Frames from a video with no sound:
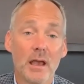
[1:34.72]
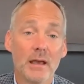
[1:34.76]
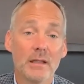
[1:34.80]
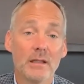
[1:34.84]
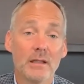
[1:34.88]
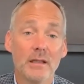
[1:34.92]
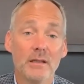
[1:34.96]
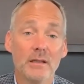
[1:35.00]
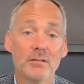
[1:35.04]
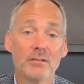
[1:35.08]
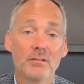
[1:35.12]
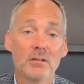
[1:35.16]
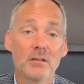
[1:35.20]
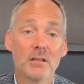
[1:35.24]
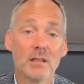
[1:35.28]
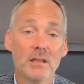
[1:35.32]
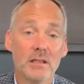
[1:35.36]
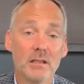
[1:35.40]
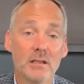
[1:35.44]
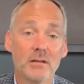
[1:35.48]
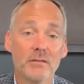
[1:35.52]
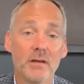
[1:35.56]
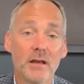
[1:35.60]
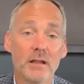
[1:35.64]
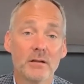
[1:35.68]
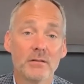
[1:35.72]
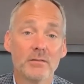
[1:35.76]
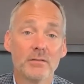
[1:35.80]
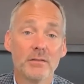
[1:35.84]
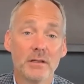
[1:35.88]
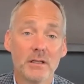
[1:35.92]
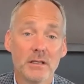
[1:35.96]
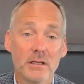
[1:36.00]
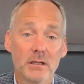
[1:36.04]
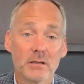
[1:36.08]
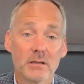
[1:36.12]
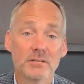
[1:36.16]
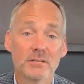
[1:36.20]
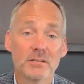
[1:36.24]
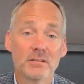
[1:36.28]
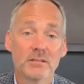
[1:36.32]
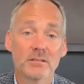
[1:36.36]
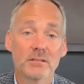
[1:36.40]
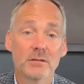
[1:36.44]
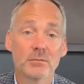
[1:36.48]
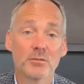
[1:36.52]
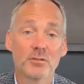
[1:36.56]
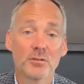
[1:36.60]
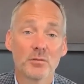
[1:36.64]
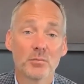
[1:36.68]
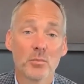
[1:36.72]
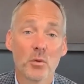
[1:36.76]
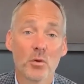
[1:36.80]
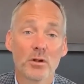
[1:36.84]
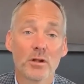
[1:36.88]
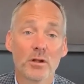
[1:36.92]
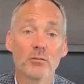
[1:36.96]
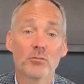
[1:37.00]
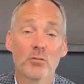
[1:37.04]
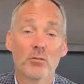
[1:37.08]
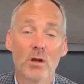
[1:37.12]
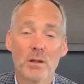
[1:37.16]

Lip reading: and east to the innovative ecosystem supporting